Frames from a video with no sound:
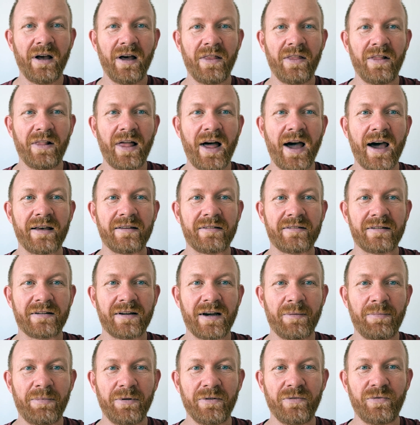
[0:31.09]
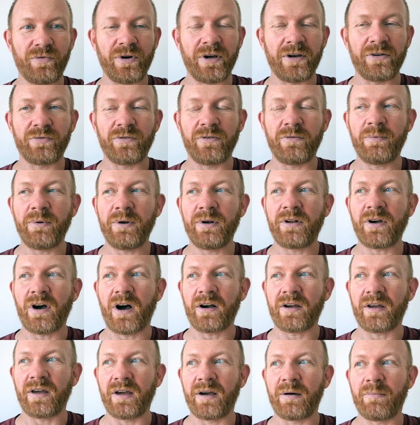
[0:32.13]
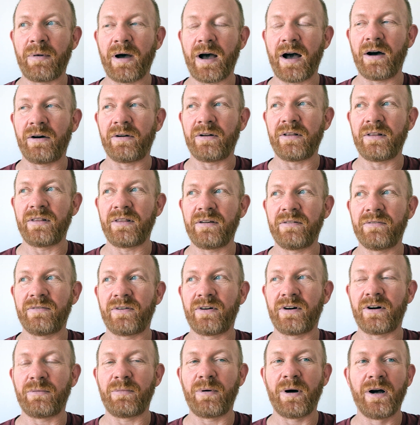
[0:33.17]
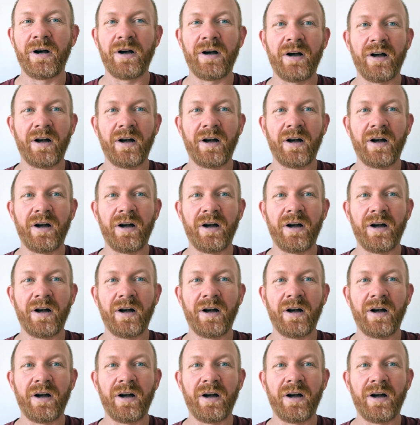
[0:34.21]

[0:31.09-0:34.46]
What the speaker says: The last couple of weeks we've been talking about the verb